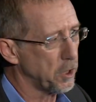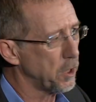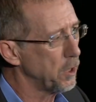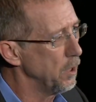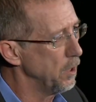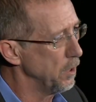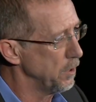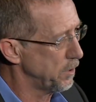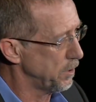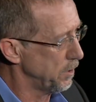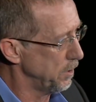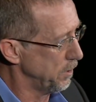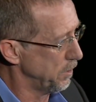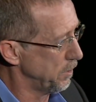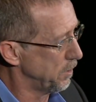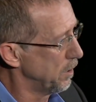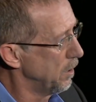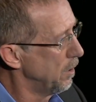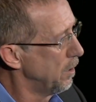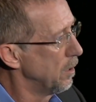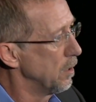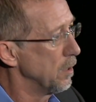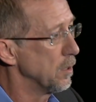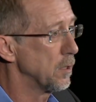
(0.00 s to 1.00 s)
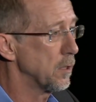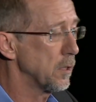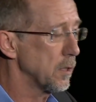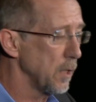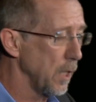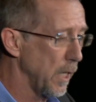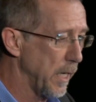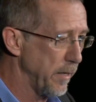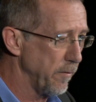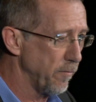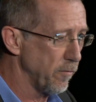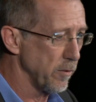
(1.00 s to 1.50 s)
curses as
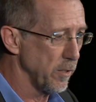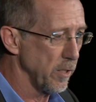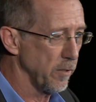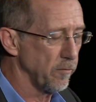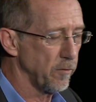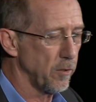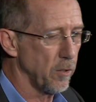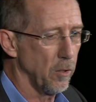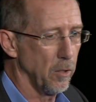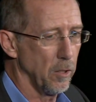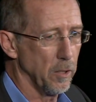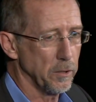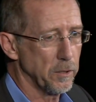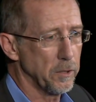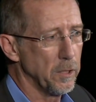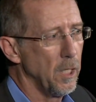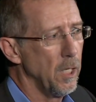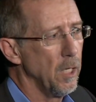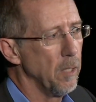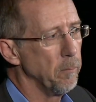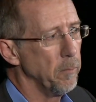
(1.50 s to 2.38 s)
slavery, of course,